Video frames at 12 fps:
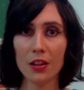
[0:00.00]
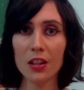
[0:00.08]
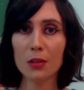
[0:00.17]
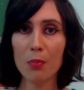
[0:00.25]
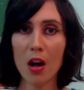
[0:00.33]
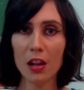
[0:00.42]

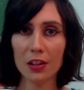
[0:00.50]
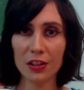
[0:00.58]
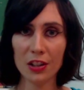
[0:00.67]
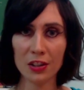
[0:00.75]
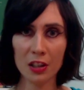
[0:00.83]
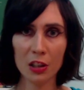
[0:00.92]
These
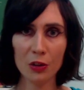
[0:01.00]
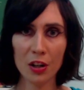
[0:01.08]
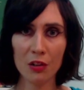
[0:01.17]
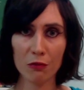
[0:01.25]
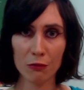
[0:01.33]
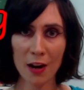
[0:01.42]
policies included
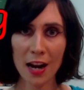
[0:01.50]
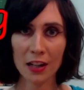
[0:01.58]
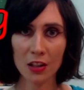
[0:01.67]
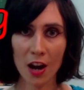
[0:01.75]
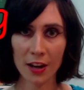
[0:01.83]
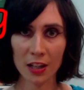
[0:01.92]

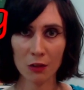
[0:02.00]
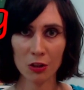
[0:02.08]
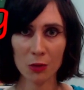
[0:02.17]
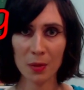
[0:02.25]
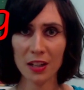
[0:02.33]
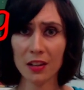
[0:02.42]
redlining,
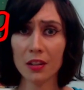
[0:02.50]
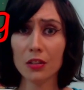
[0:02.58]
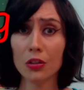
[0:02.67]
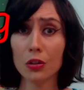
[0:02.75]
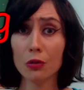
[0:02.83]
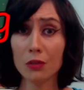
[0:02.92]
which made it
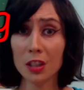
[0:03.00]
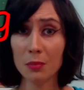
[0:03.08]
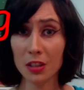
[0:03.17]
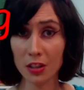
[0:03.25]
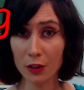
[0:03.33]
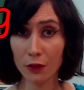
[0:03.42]

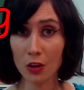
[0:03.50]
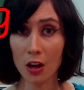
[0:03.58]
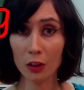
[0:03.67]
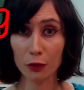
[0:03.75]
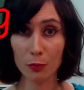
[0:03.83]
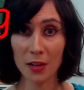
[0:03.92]
extremely
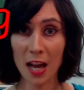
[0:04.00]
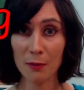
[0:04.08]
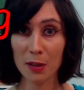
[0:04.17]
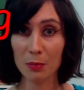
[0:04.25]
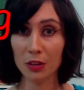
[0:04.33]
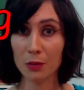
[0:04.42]
difficult for black
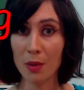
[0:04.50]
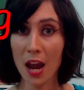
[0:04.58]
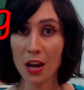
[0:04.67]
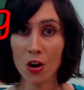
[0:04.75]
people to buy a